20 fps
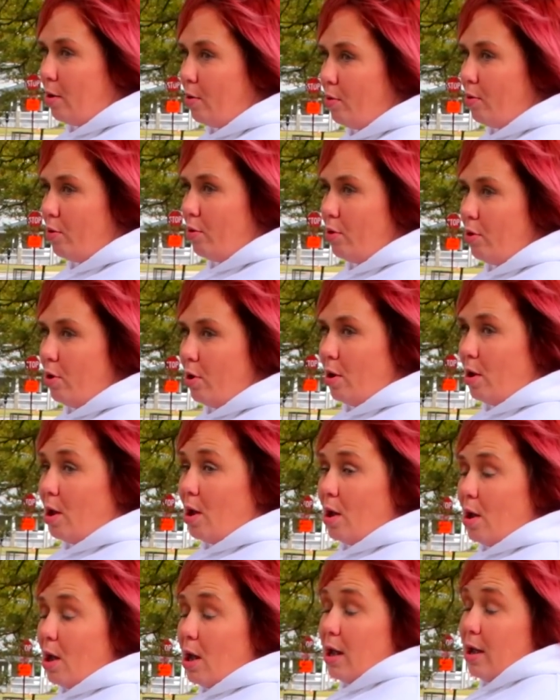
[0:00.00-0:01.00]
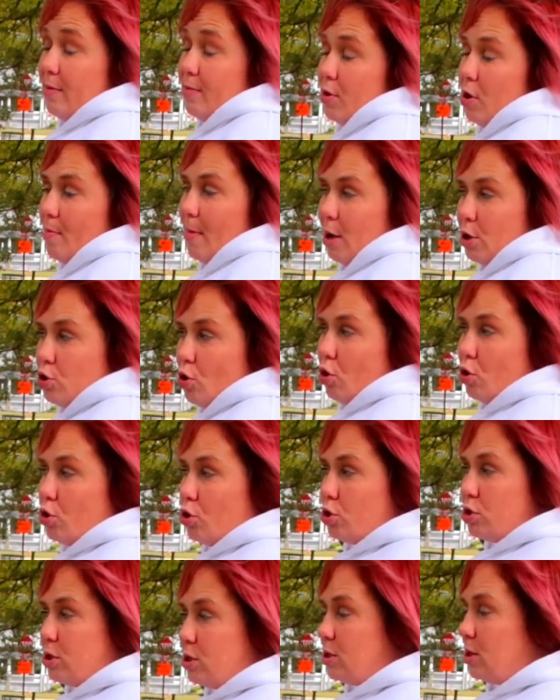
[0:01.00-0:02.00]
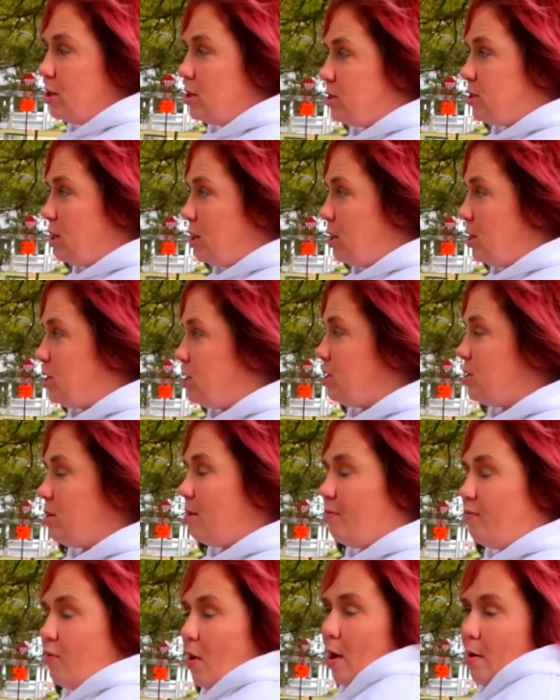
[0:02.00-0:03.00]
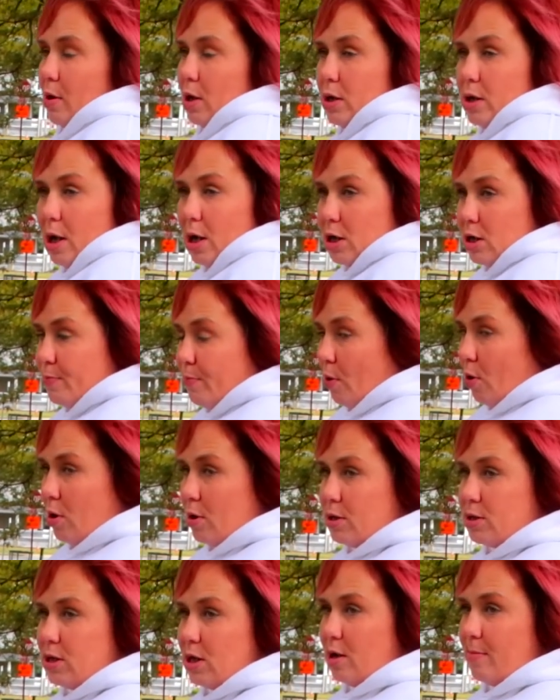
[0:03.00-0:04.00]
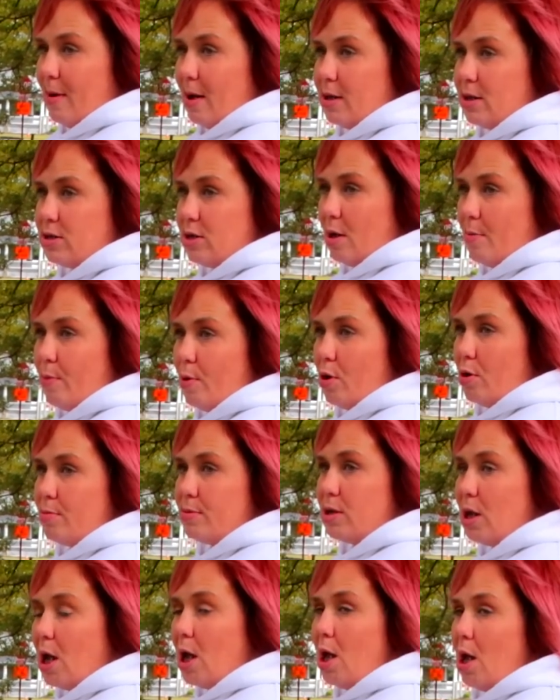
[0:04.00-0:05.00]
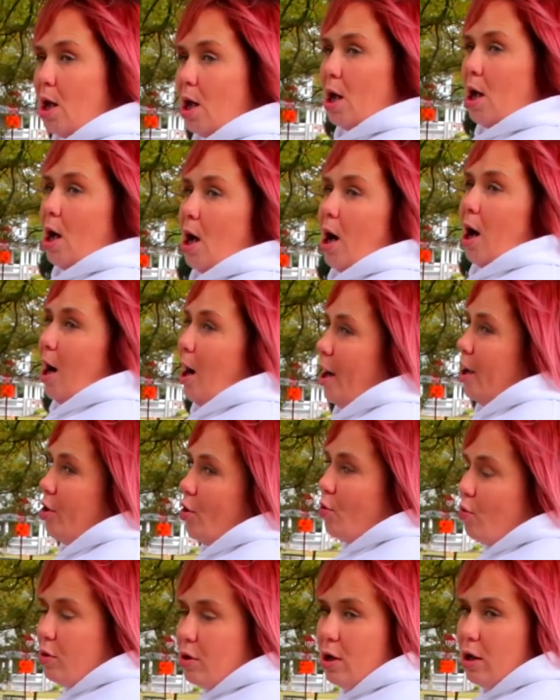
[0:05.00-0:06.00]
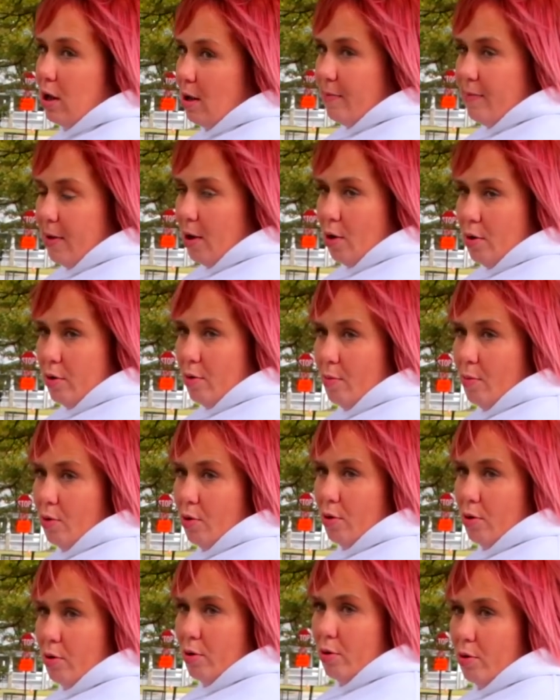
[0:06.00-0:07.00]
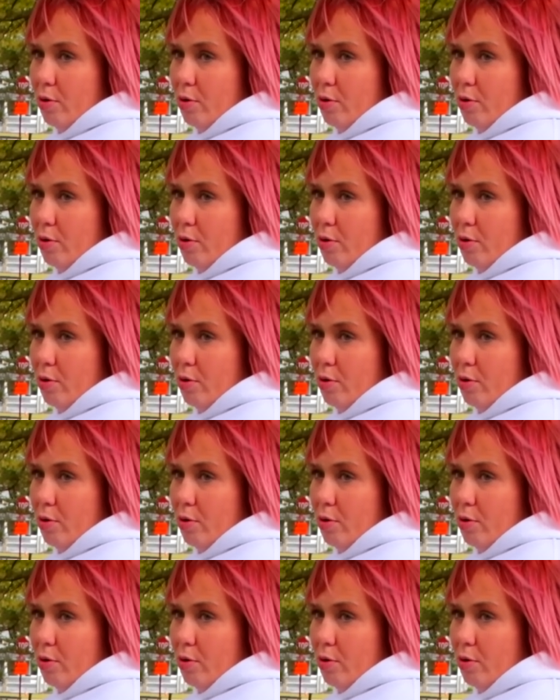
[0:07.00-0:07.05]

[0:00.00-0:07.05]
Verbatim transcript: Right. Even though my daughter, she's in the city, she's in a very nice part of the city by the suburbs. I don't want to live there no more.